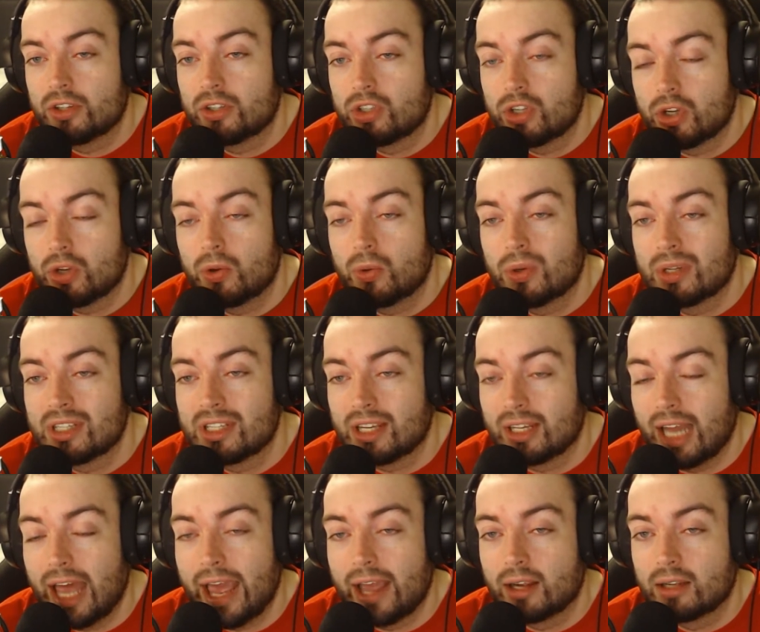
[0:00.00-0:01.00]
to
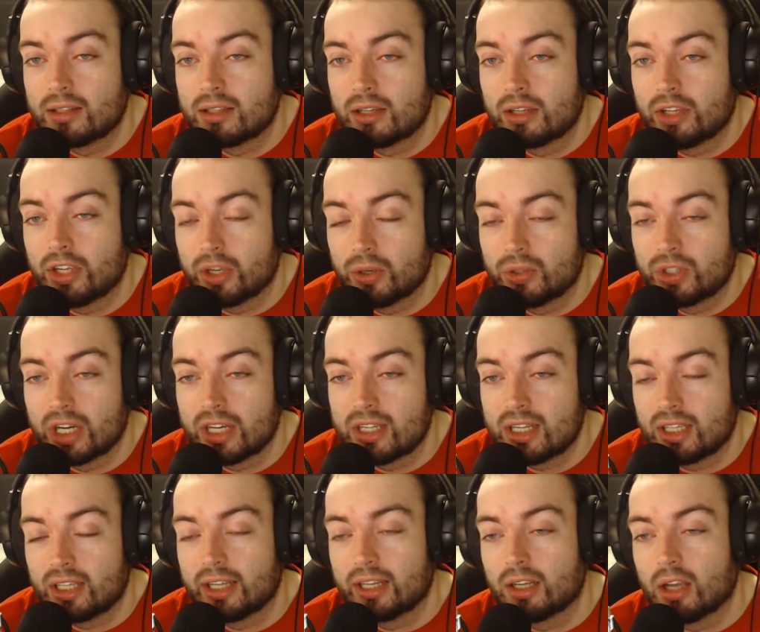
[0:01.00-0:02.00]
select you, Jesse
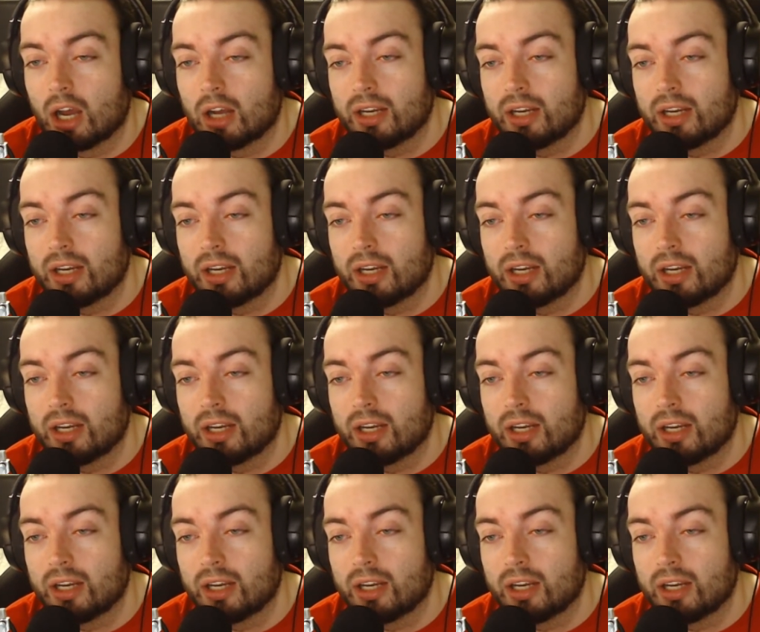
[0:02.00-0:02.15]
Lingard.